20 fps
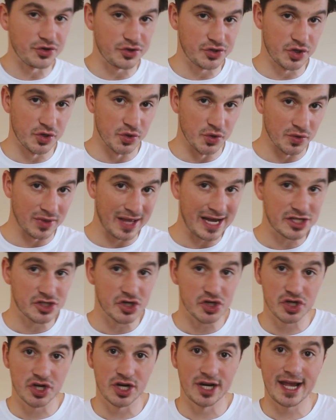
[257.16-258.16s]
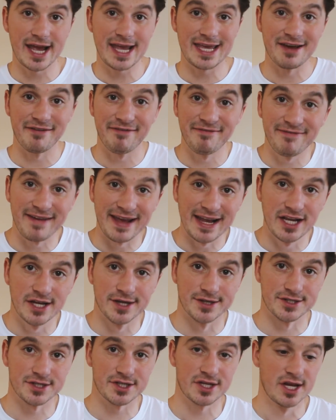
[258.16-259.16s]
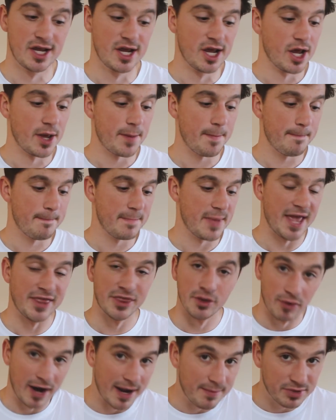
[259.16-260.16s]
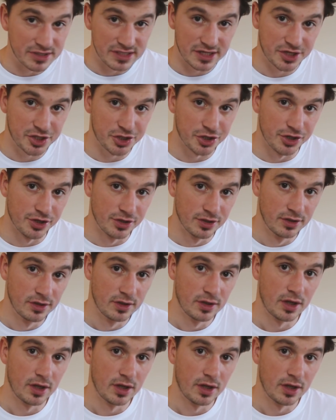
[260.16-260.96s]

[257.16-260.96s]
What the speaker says: do, that's just going to get your fingers in the right position.